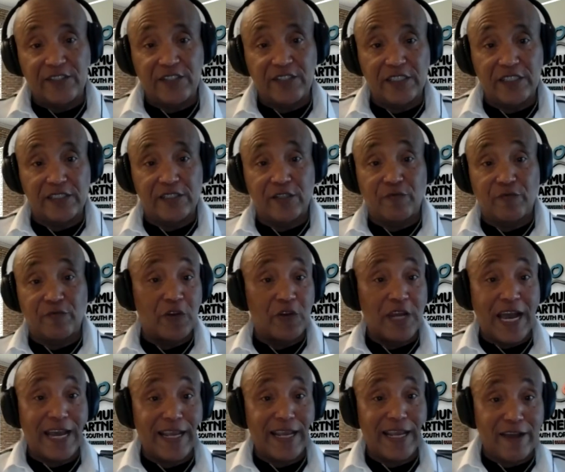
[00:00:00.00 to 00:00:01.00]
since if you're
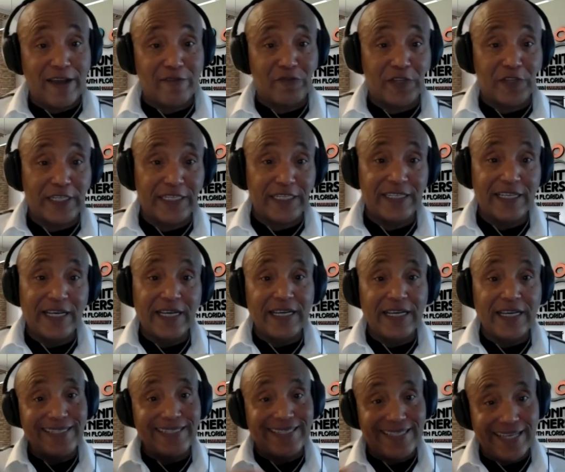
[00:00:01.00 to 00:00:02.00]
not an athlete,
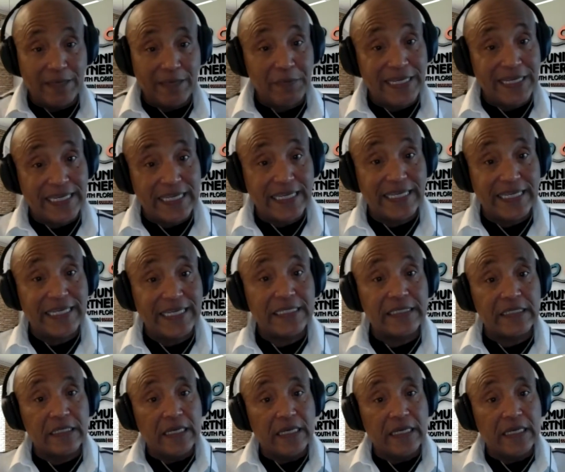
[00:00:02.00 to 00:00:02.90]
the CBDs,